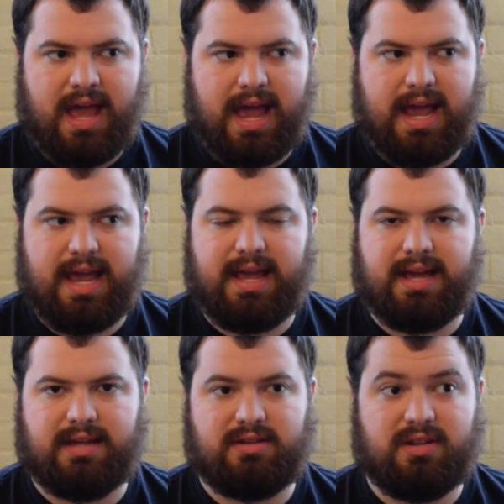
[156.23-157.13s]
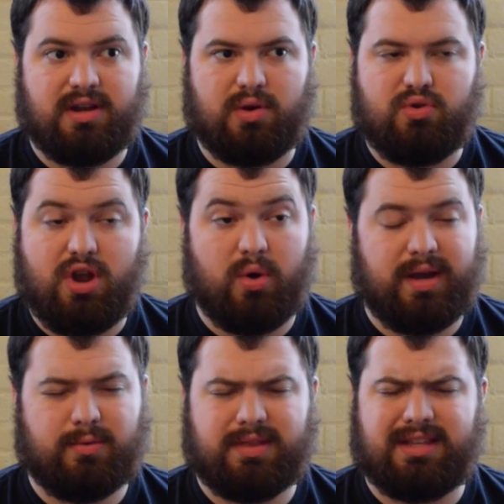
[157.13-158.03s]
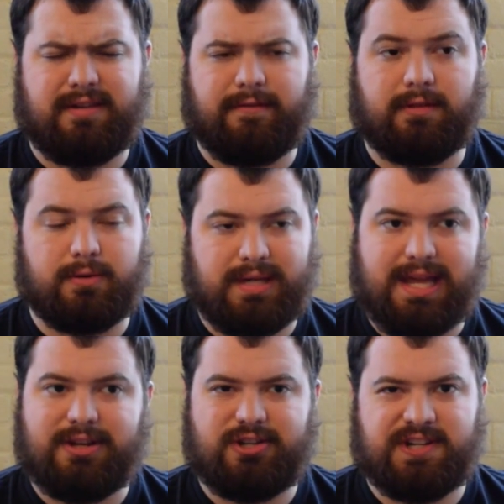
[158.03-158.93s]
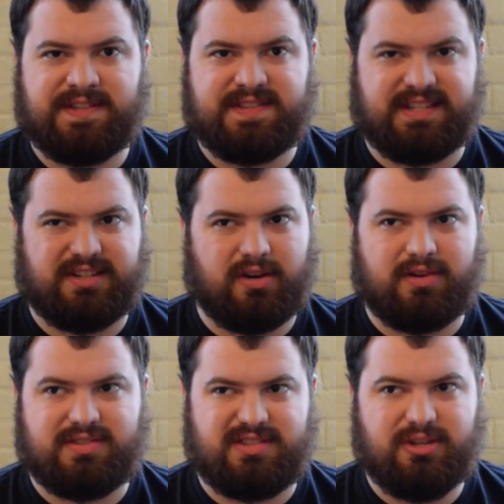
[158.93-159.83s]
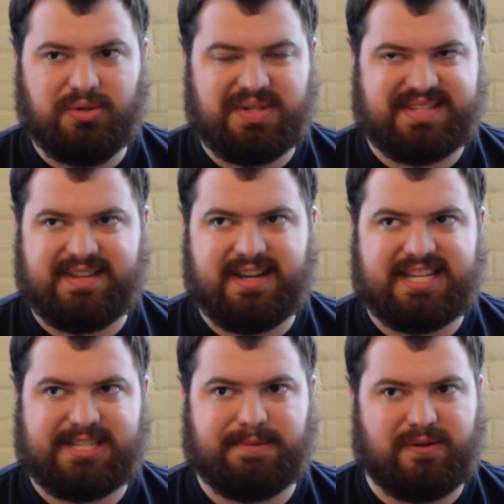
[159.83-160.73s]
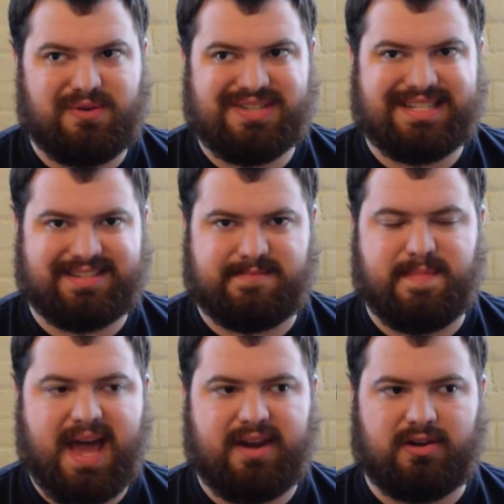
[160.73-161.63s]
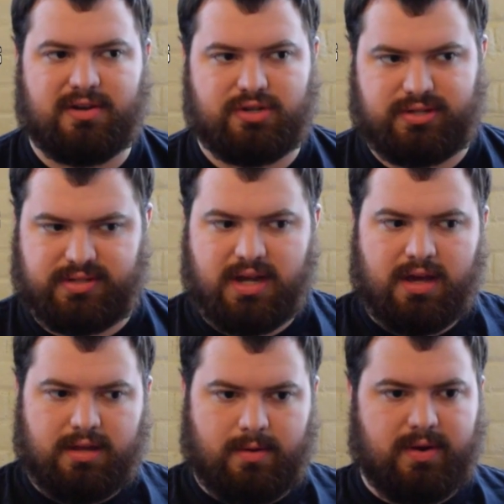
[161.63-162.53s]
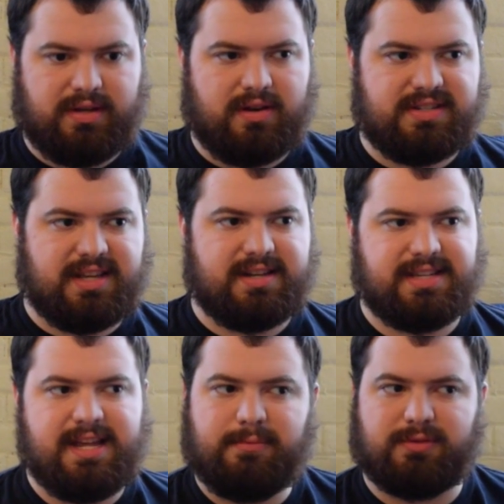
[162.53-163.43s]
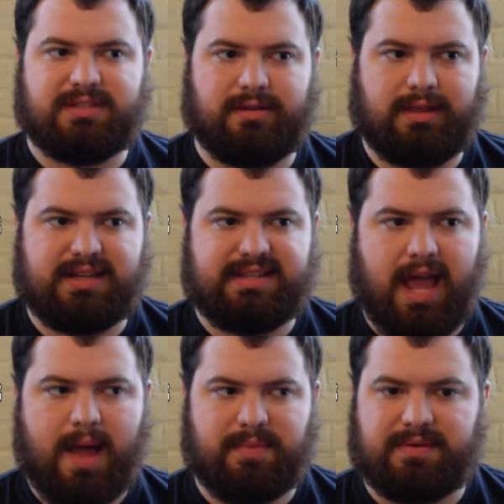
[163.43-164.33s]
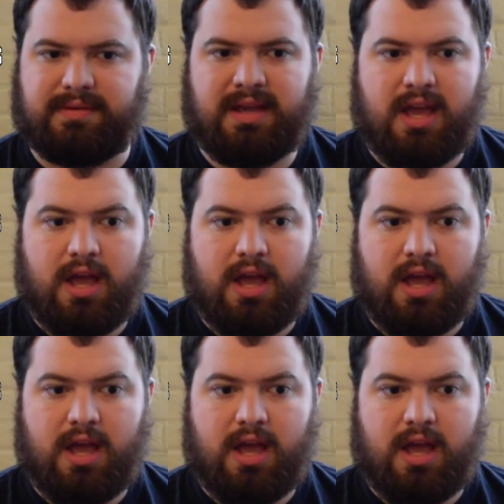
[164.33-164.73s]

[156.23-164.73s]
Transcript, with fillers: And, you know, knowing what the different locations and cards do is nice, but it really doesn't matter. You're just throwing cards at a table until things happen.